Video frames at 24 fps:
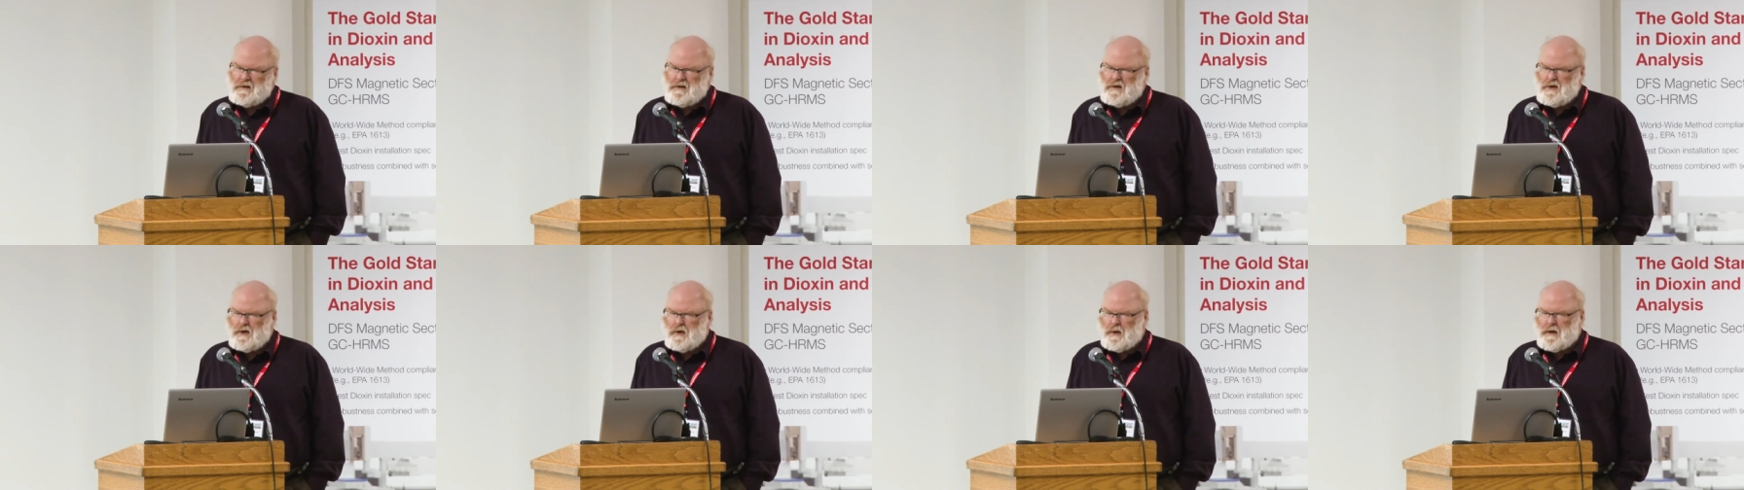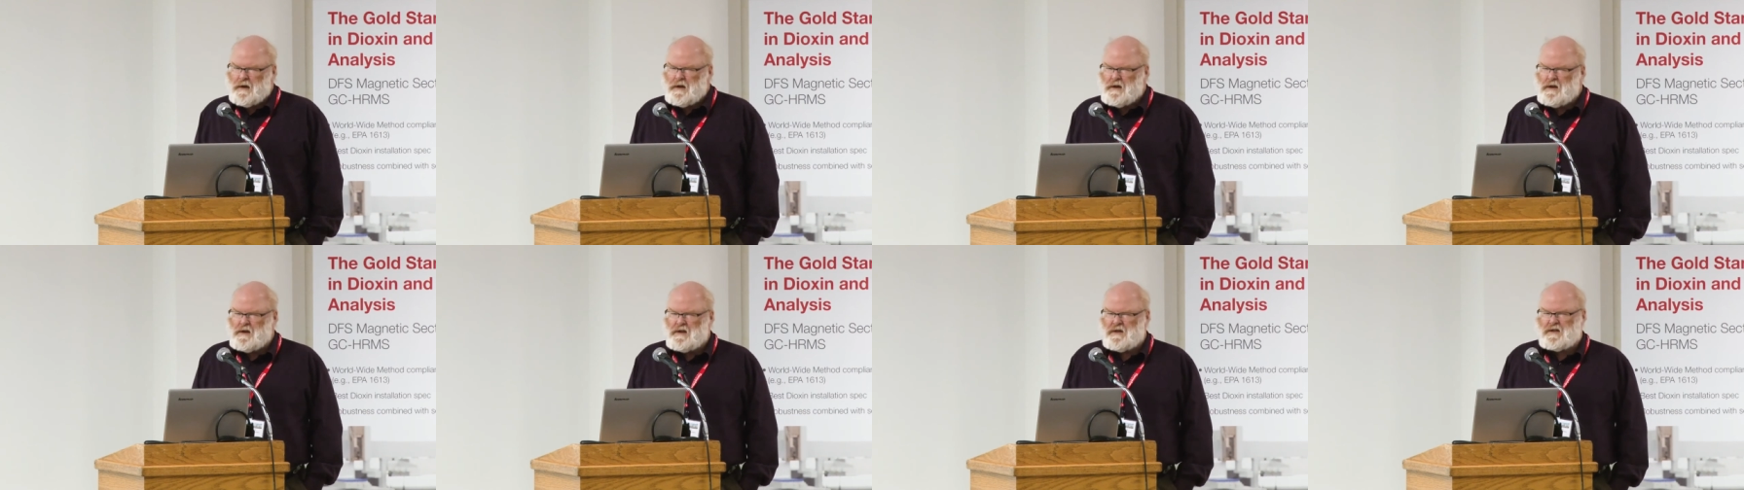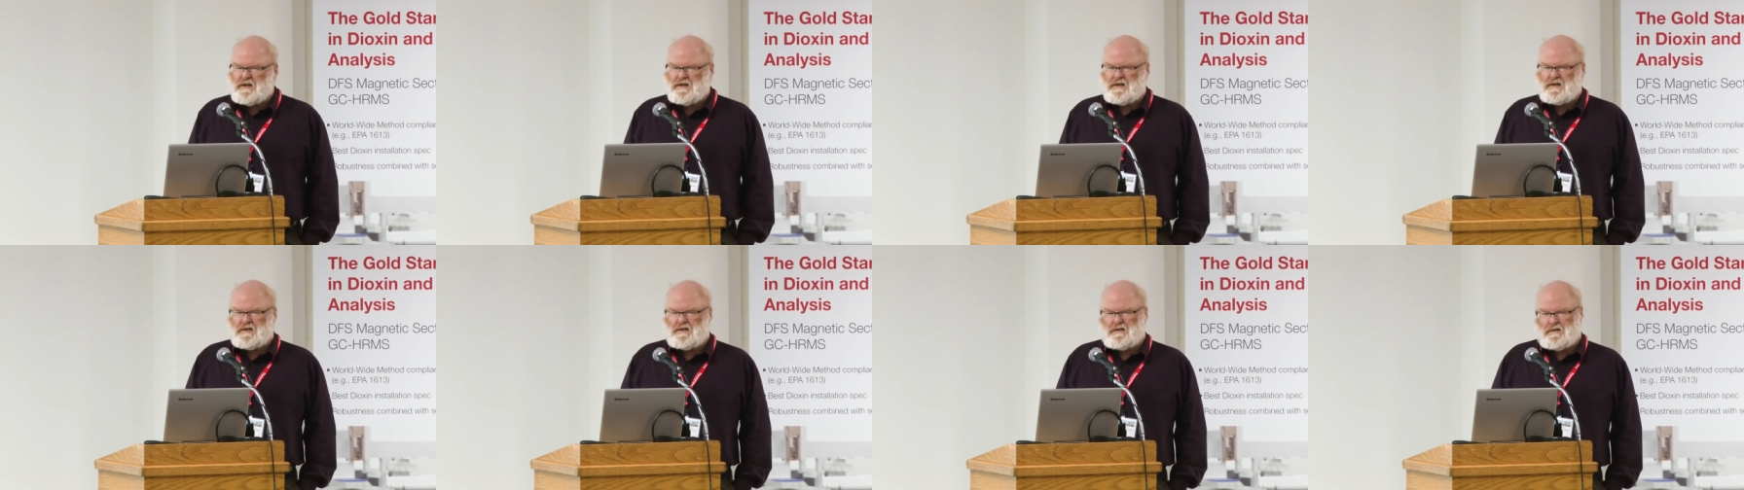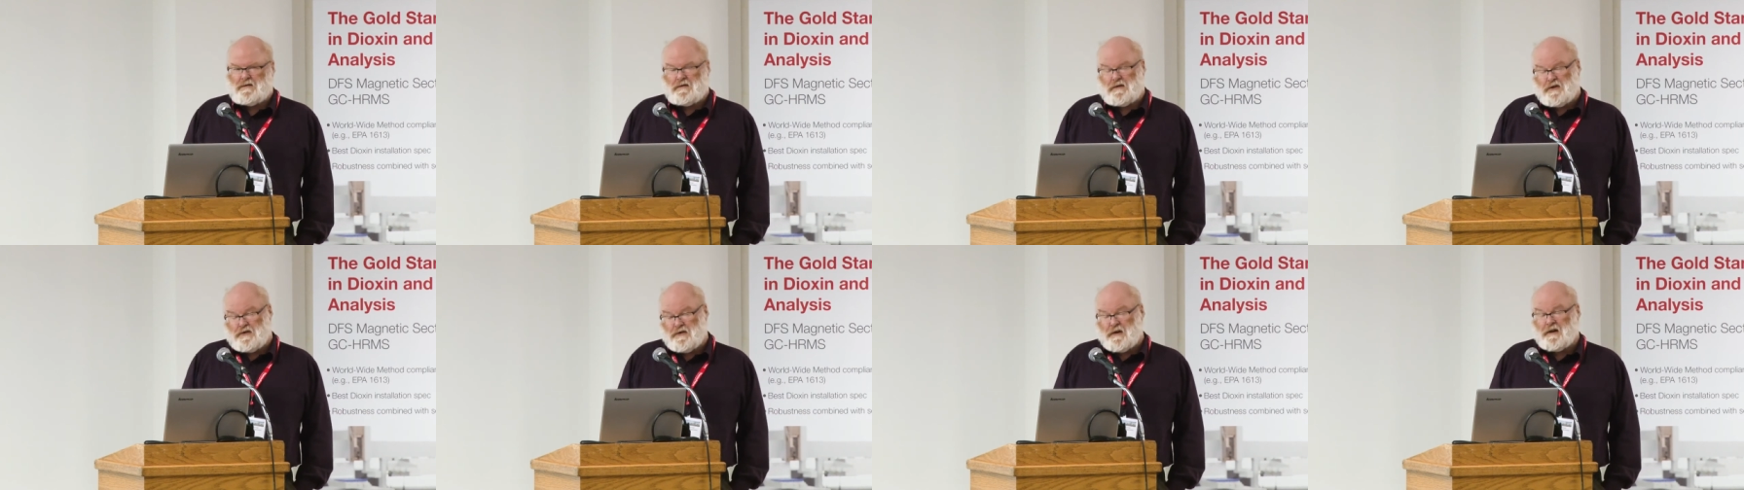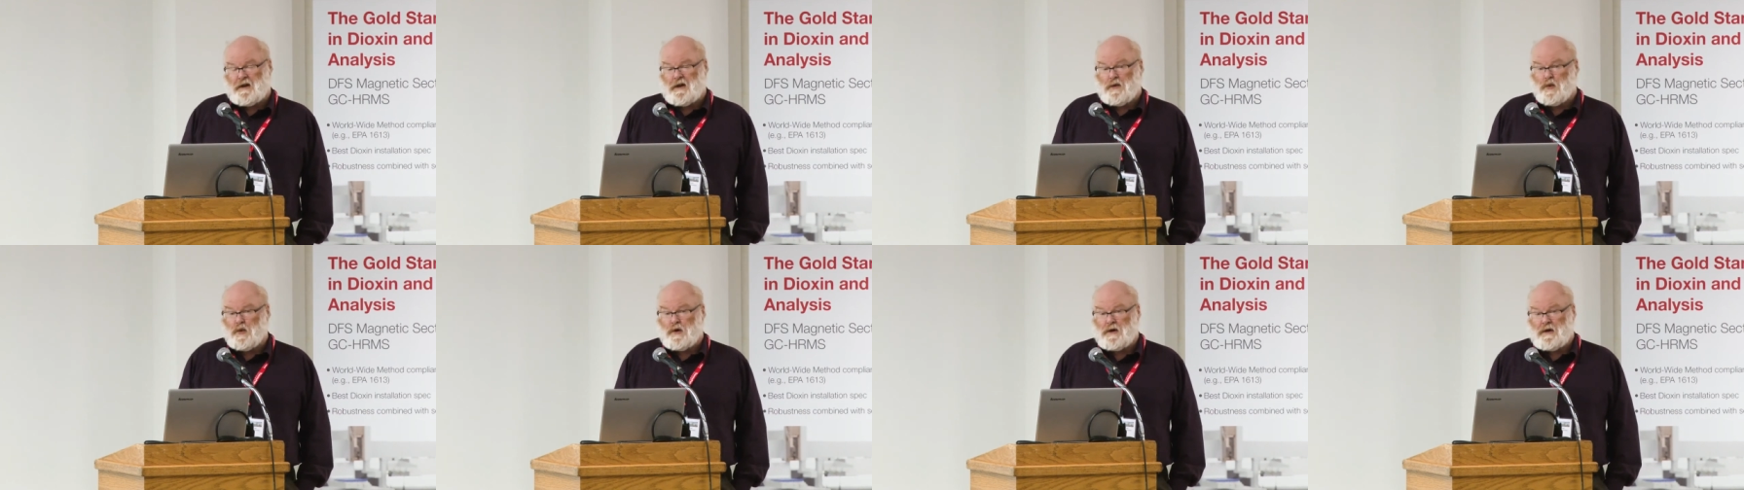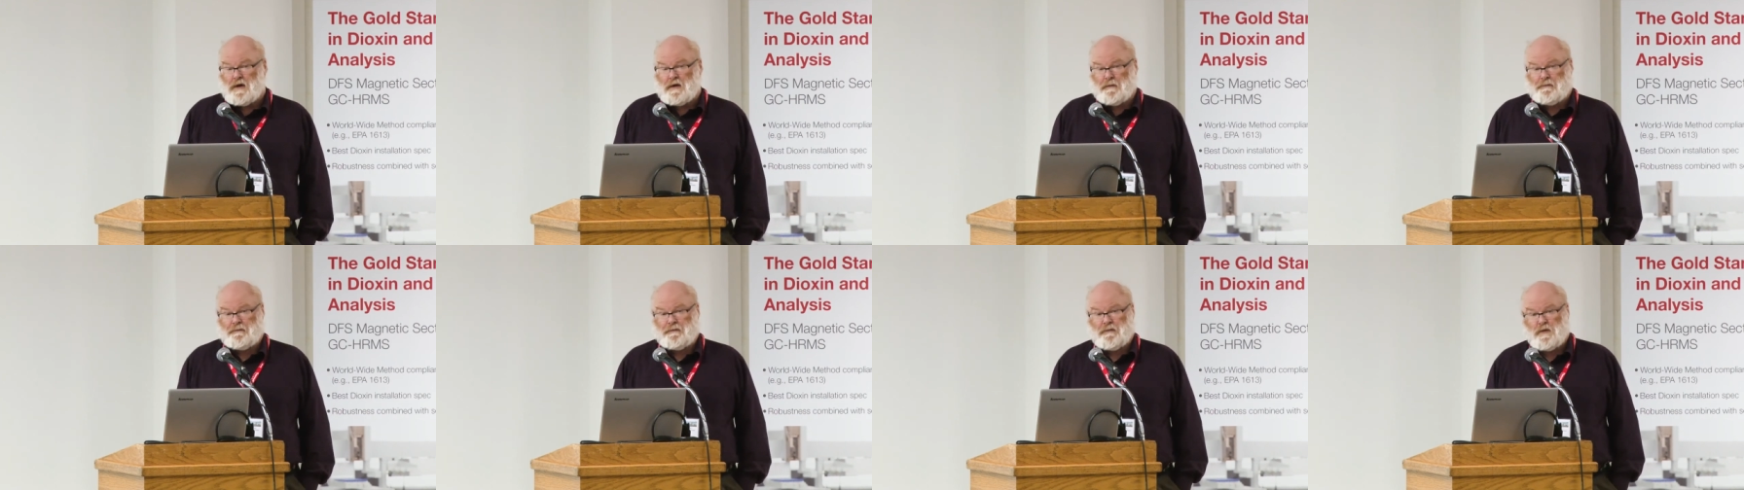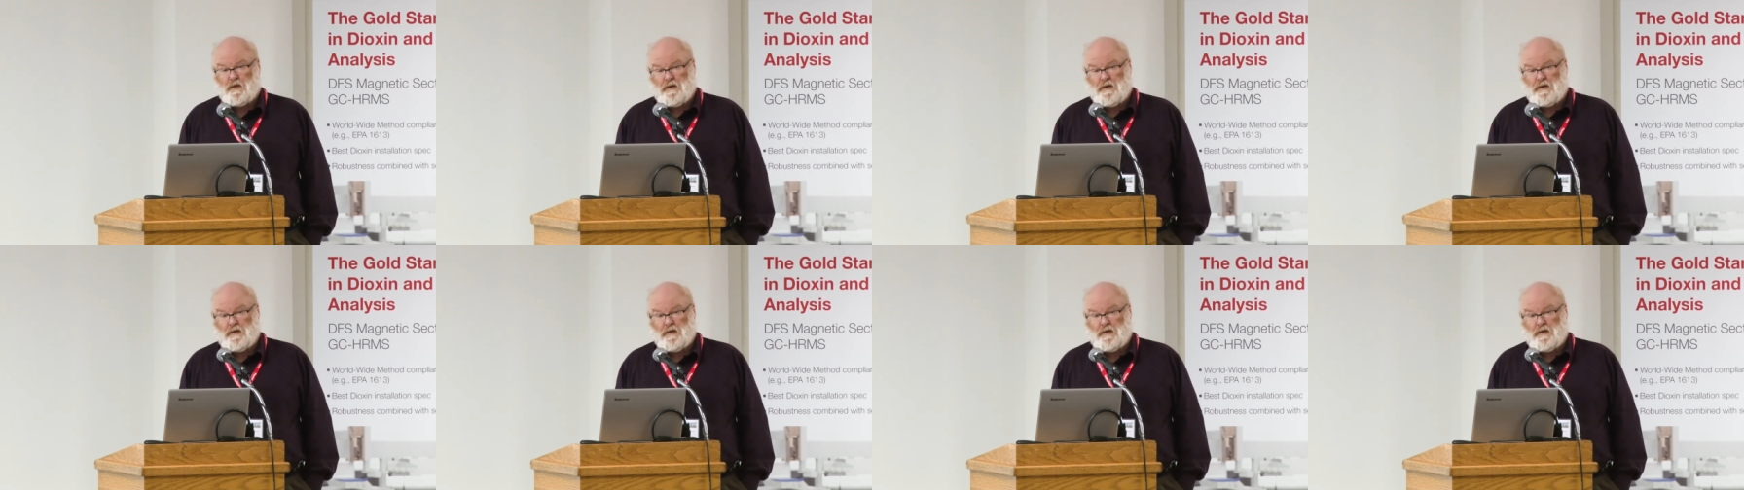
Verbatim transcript: doing this, the drinking water,